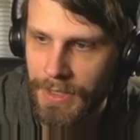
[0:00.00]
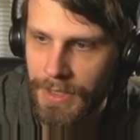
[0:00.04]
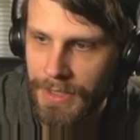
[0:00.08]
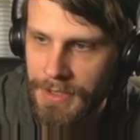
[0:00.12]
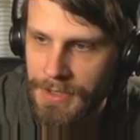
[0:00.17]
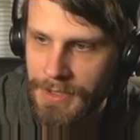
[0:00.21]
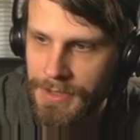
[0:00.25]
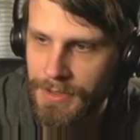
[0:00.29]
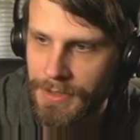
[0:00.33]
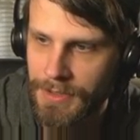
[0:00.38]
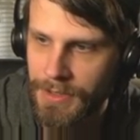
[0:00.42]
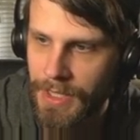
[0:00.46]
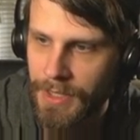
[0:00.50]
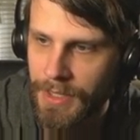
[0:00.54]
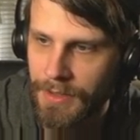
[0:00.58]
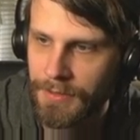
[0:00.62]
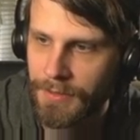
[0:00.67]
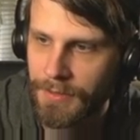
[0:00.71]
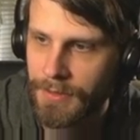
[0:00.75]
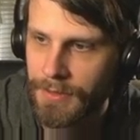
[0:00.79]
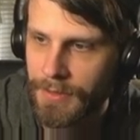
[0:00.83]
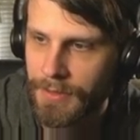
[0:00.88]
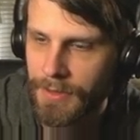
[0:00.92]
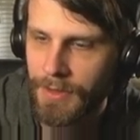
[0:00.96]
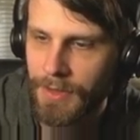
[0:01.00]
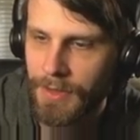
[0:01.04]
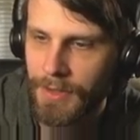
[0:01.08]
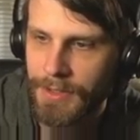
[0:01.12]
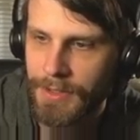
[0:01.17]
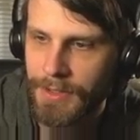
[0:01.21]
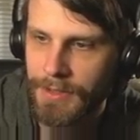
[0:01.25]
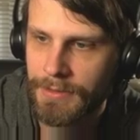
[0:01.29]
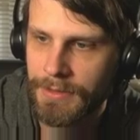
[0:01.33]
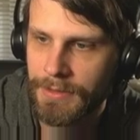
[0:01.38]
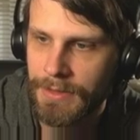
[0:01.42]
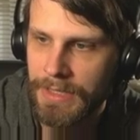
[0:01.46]
extra counter on
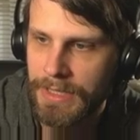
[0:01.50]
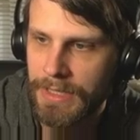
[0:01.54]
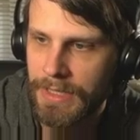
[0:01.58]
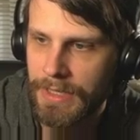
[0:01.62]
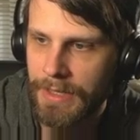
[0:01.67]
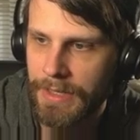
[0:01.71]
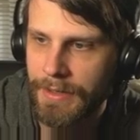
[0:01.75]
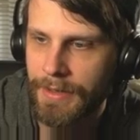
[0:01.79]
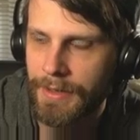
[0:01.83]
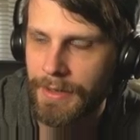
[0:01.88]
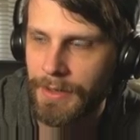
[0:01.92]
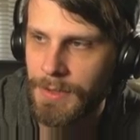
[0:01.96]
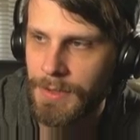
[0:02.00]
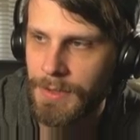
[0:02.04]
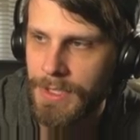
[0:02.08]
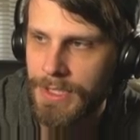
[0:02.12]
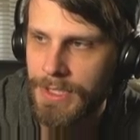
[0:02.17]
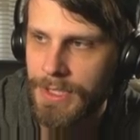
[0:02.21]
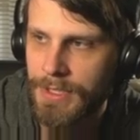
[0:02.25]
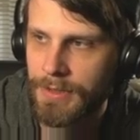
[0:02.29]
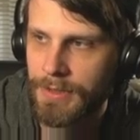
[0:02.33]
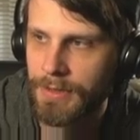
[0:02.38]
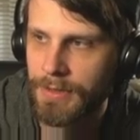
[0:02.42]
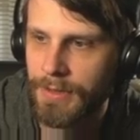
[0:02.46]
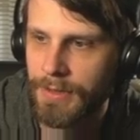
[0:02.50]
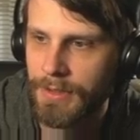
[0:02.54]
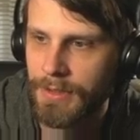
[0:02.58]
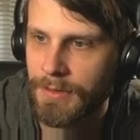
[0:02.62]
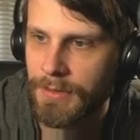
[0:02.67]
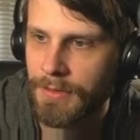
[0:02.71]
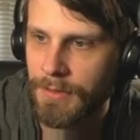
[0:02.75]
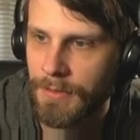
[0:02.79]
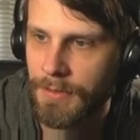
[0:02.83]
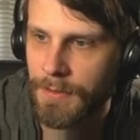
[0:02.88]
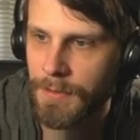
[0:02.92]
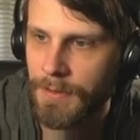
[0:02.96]
it, which is certainly
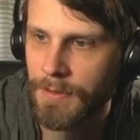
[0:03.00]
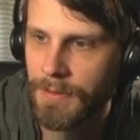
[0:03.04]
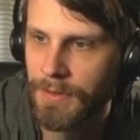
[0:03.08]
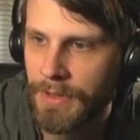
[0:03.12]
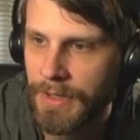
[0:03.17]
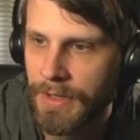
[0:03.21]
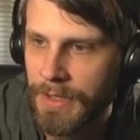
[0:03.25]
useful.